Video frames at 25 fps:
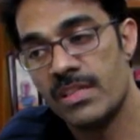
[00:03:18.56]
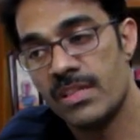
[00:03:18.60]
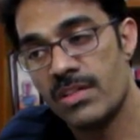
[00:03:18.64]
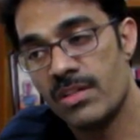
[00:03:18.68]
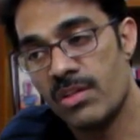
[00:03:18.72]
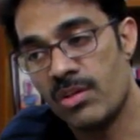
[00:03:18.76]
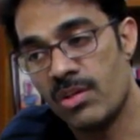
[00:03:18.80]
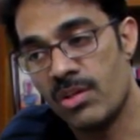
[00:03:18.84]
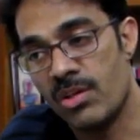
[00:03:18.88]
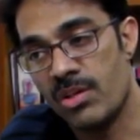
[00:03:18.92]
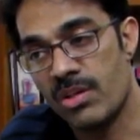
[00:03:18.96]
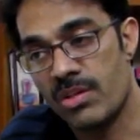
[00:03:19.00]

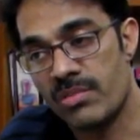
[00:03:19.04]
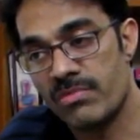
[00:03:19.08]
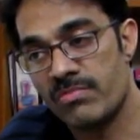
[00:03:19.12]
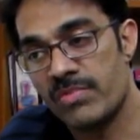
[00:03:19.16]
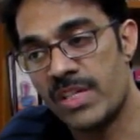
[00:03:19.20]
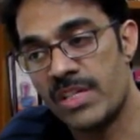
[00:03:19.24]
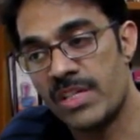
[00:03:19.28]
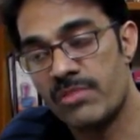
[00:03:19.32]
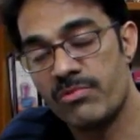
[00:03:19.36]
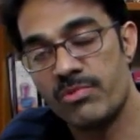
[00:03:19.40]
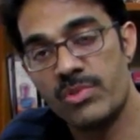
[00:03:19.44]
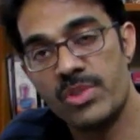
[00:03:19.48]
or
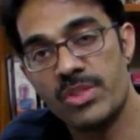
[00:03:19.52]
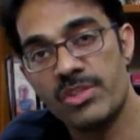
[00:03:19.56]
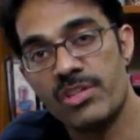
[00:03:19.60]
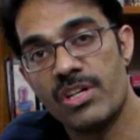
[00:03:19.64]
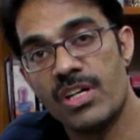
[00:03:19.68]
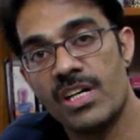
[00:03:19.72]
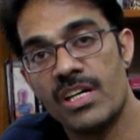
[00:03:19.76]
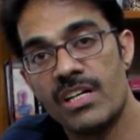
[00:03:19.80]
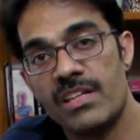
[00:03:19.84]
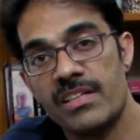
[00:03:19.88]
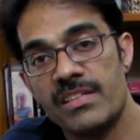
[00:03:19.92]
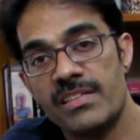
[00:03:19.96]
what we
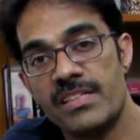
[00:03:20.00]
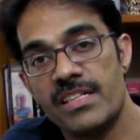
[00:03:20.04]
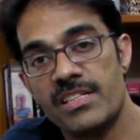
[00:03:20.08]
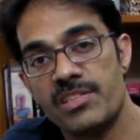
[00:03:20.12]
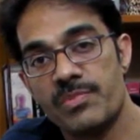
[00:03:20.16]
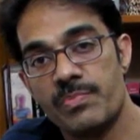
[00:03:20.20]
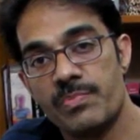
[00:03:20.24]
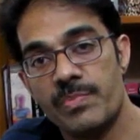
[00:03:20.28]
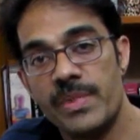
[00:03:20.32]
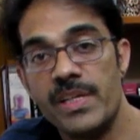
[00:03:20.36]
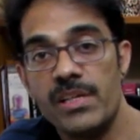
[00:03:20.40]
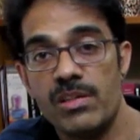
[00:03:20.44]
call the
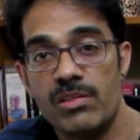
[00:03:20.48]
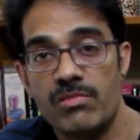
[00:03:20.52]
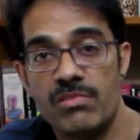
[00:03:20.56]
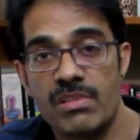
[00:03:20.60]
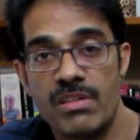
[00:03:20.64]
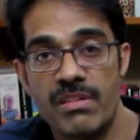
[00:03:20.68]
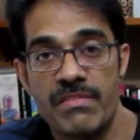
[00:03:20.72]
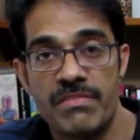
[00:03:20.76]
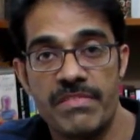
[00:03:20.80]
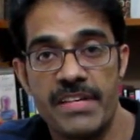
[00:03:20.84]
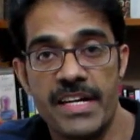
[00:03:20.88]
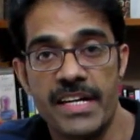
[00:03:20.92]
spillover
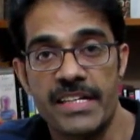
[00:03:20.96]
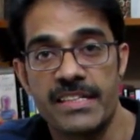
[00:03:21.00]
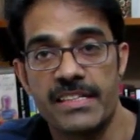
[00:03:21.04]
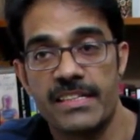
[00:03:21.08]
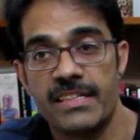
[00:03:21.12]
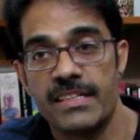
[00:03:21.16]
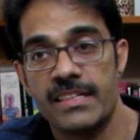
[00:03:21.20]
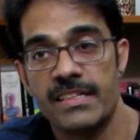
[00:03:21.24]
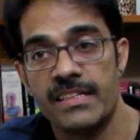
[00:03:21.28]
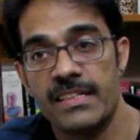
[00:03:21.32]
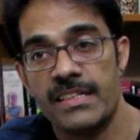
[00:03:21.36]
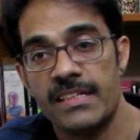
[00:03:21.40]
effect
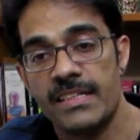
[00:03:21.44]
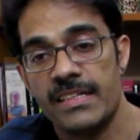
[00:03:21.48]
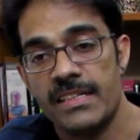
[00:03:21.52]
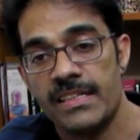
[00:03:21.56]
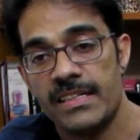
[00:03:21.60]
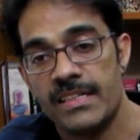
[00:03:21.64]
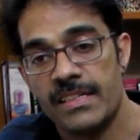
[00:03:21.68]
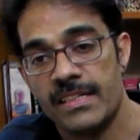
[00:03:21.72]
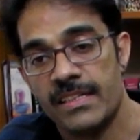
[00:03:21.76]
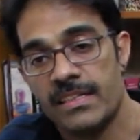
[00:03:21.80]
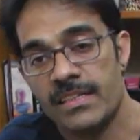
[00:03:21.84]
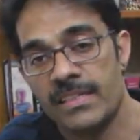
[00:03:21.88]

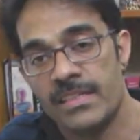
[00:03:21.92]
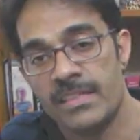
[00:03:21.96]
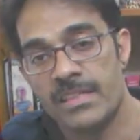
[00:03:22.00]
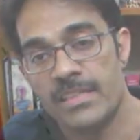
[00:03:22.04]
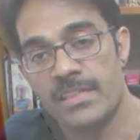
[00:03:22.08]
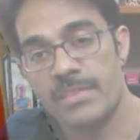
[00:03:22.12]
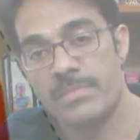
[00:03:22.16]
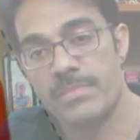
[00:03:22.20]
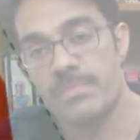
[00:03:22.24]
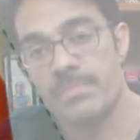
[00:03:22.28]
uh,